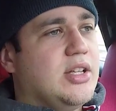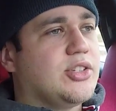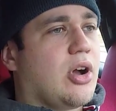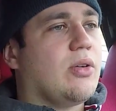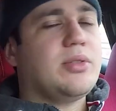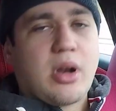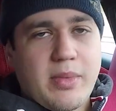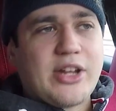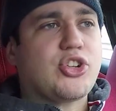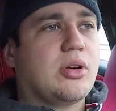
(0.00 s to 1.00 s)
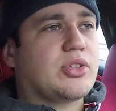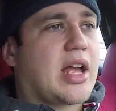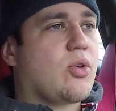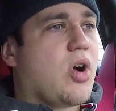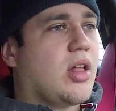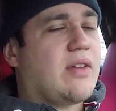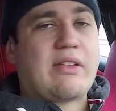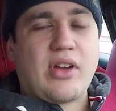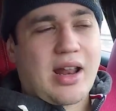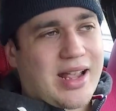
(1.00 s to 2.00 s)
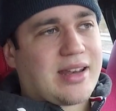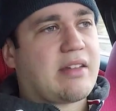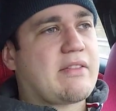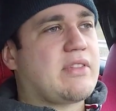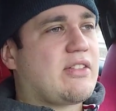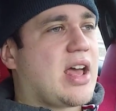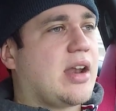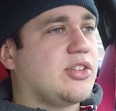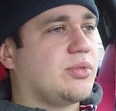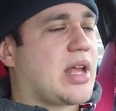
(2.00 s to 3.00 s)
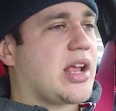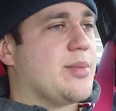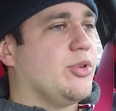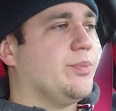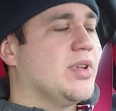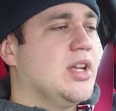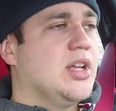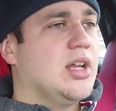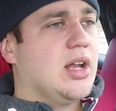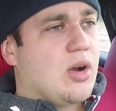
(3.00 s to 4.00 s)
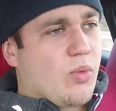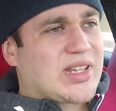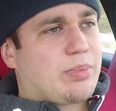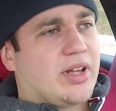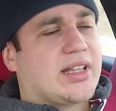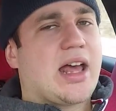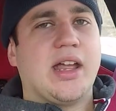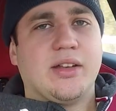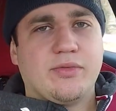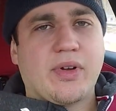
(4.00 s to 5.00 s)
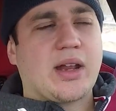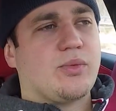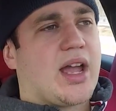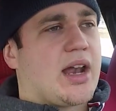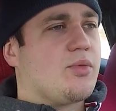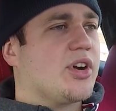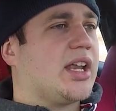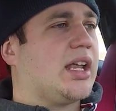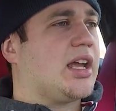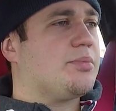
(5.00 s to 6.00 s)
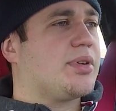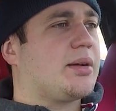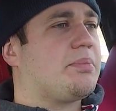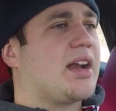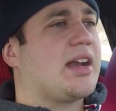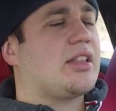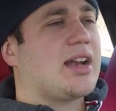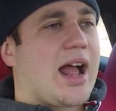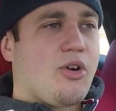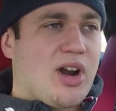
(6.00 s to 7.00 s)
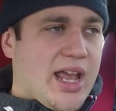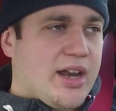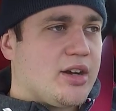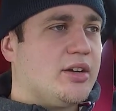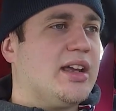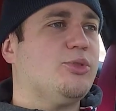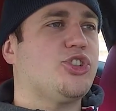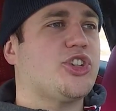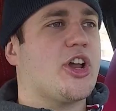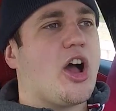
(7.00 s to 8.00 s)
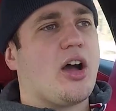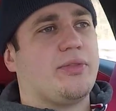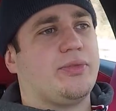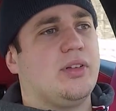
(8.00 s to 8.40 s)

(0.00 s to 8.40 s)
So made sure it was high quality. I've never had an issue with that cable. Once I plugged that in, fine. We had it working again. But about another hour later, it would shut off.